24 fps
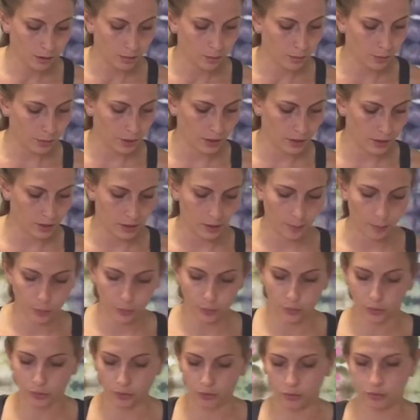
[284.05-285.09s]
Pretty
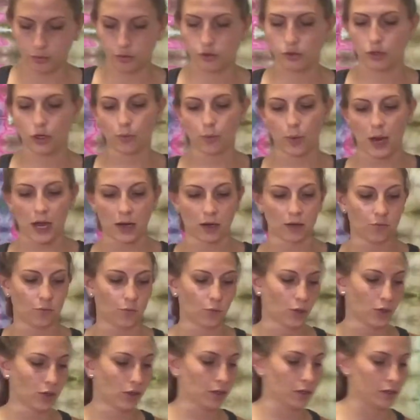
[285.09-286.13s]
simple, just go back and
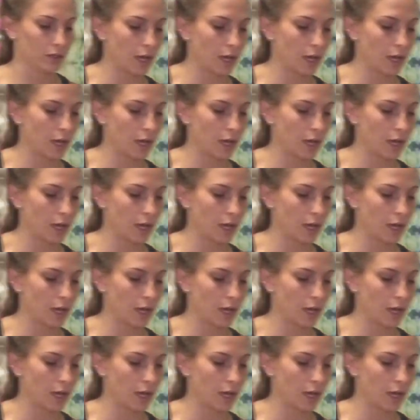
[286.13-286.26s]
forth on